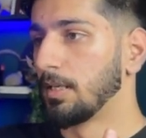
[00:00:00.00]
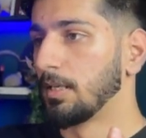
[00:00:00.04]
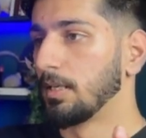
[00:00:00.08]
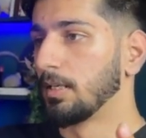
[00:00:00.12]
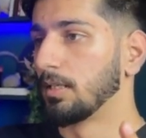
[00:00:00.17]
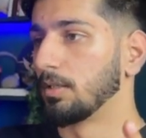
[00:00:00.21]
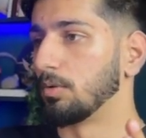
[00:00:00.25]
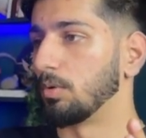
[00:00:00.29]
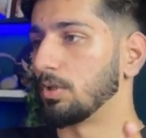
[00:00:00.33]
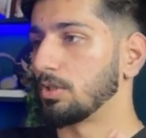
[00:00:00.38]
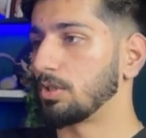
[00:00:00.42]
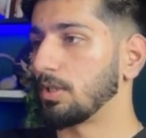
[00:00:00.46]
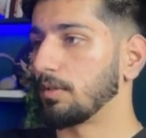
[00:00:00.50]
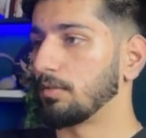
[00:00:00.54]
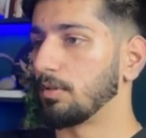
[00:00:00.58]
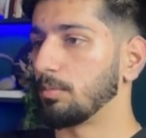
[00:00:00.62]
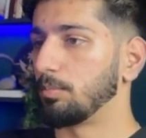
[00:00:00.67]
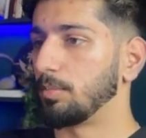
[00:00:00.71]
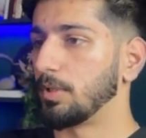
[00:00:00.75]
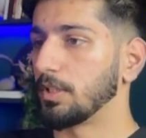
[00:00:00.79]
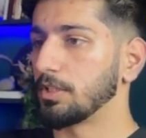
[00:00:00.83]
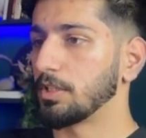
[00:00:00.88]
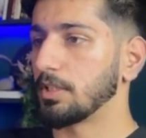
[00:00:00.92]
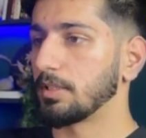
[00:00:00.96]
Once you have the
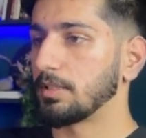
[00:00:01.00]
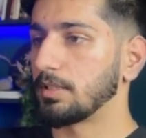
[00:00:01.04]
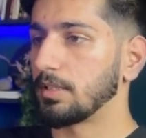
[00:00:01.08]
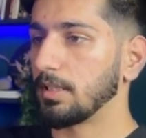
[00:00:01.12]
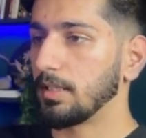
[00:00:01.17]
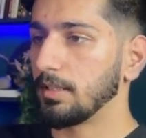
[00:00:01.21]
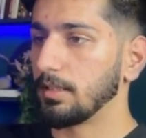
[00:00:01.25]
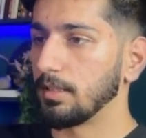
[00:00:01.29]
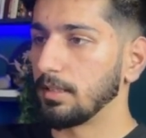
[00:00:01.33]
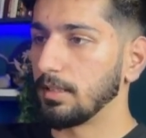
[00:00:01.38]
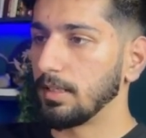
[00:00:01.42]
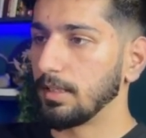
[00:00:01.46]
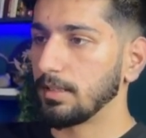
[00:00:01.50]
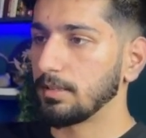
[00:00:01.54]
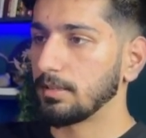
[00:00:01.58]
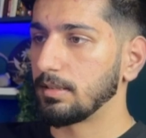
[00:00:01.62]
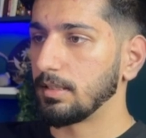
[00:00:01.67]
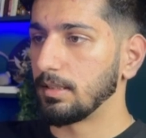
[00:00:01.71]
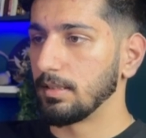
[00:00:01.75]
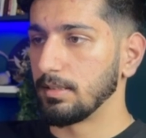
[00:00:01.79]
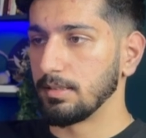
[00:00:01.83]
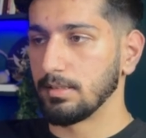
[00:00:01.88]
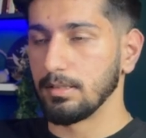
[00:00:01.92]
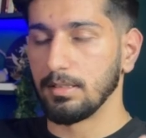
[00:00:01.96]
budget set, the next
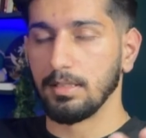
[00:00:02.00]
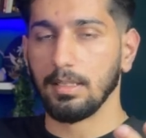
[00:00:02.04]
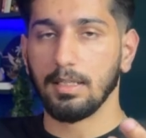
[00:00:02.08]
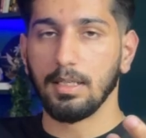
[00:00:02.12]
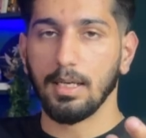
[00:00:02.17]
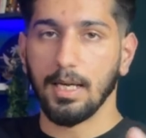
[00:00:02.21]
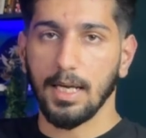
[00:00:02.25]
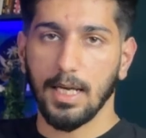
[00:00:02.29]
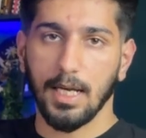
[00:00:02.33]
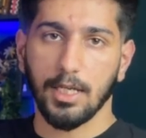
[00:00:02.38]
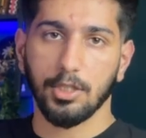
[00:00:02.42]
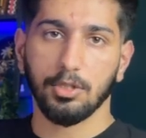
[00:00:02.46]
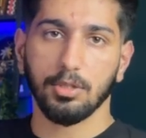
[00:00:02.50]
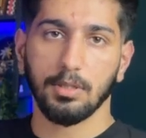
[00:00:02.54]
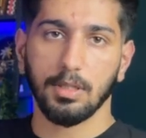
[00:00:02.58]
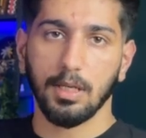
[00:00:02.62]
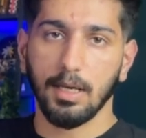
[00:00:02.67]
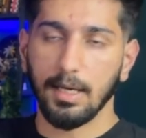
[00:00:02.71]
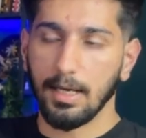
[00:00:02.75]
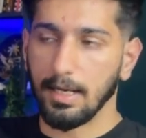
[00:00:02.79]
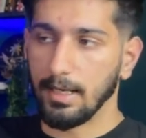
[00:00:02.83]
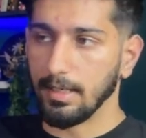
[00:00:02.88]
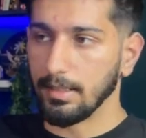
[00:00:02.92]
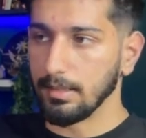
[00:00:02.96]
is the actual
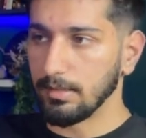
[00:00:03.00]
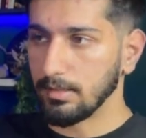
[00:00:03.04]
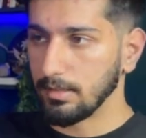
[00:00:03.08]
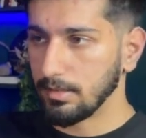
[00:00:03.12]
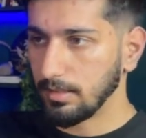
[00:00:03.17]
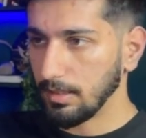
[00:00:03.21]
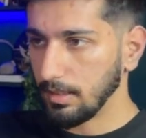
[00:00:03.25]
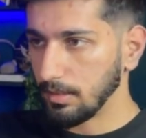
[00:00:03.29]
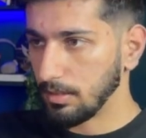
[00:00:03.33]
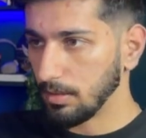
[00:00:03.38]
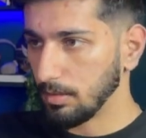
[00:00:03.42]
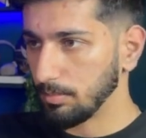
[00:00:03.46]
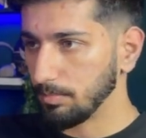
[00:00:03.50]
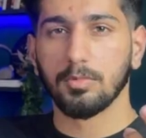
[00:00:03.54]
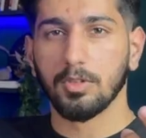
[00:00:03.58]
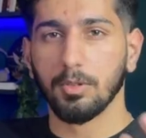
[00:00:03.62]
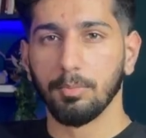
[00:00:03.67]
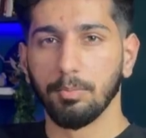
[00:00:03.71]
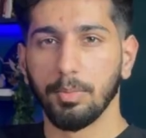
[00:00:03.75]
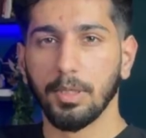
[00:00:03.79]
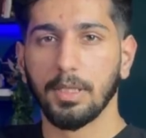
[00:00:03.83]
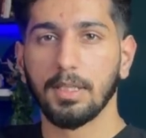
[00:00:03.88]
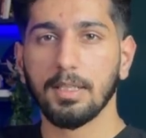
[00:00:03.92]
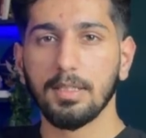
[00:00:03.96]
ad setup. So
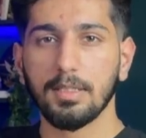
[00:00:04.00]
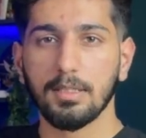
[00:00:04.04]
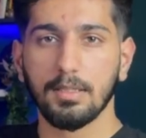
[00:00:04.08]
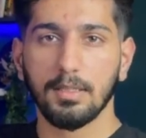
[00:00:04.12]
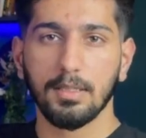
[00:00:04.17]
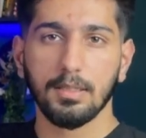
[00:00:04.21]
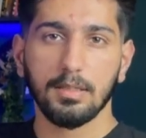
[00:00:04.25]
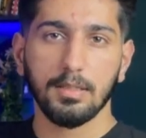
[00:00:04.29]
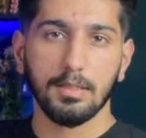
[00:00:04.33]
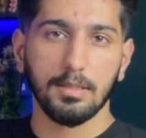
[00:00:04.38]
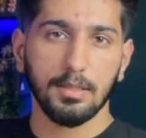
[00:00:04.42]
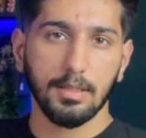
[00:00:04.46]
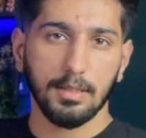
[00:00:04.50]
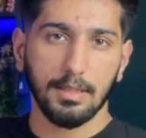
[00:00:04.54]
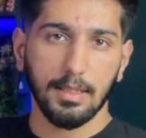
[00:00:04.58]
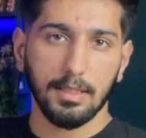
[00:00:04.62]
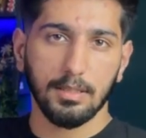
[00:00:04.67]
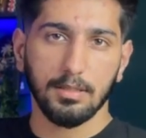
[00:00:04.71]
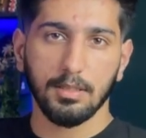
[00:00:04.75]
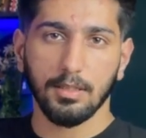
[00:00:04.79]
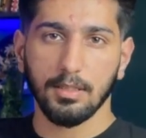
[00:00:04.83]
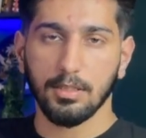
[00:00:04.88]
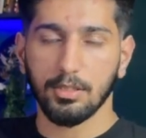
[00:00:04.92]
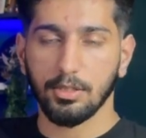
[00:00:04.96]
because this is a
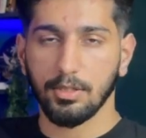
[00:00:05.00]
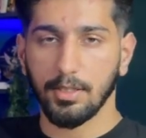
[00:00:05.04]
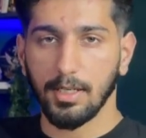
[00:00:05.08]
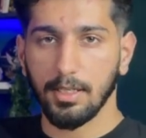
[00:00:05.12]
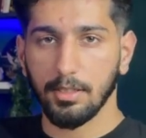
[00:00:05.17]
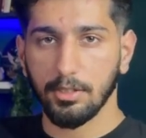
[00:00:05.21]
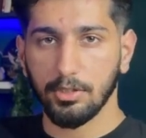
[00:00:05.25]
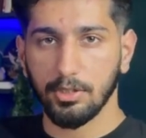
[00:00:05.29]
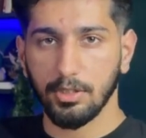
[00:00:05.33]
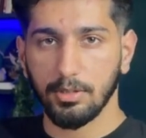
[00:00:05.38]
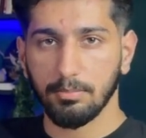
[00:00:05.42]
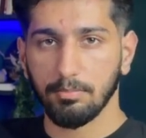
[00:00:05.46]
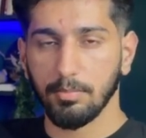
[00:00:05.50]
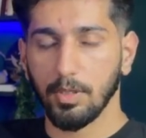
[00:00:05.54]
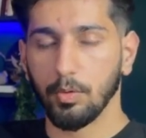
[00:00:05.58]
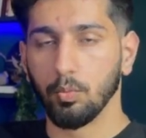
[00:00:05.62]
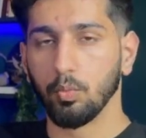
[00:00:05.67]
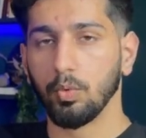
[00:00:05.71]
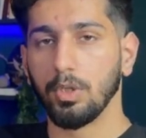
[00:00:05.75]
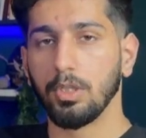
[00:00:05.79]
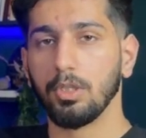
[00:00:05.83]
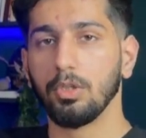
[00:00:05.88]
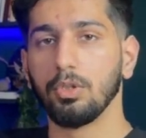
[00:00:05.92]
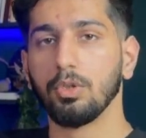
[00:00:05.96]
testing strategy and
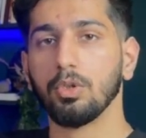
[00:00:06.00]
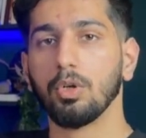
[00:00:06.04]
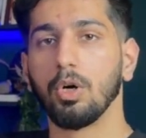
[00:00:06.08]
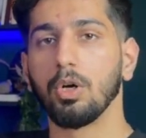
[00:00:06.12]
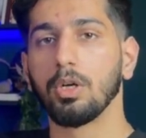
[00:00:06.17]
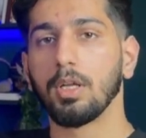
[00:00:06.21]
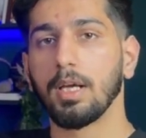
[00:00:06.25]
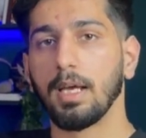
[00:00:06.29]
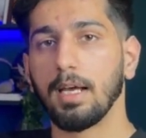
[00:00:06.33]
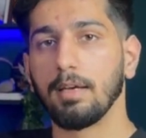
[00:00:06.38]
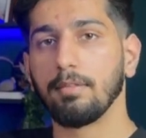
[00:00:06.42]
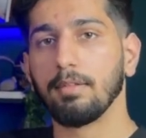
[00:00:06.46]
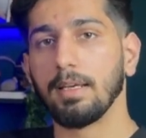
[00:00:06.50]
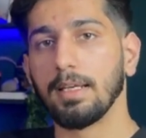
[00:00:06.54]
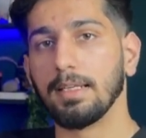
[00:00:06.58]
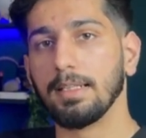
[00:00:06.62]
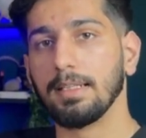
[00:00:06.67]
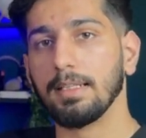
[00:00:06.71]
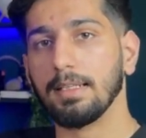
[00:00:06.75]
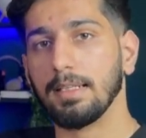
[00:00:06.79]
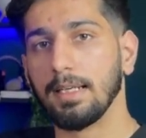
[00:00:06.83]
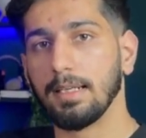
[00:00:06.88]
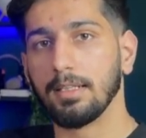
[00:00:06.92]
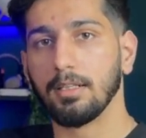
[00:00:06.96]
we do not have any
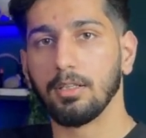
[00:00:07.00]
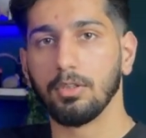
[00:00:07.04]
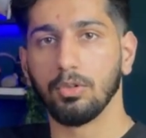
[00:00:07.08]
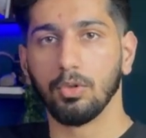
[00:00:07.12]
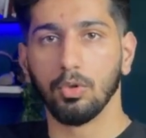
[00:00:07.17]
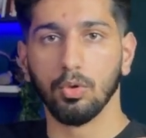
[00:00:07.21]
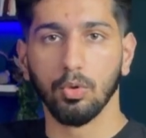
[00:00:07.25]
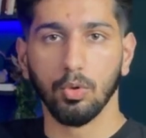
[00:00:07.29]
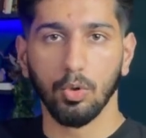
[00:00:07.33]
data to go